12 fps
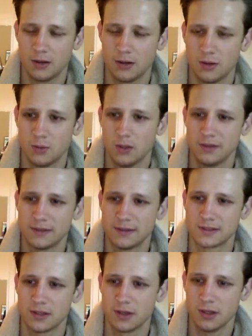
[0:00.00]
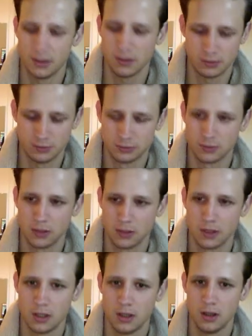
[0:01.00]
What is going on?
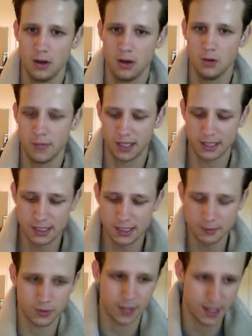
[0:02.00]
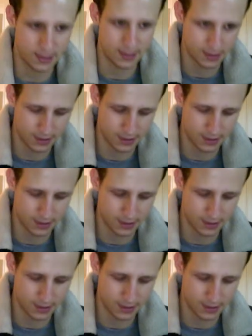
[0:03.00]
Oh, my keyboard has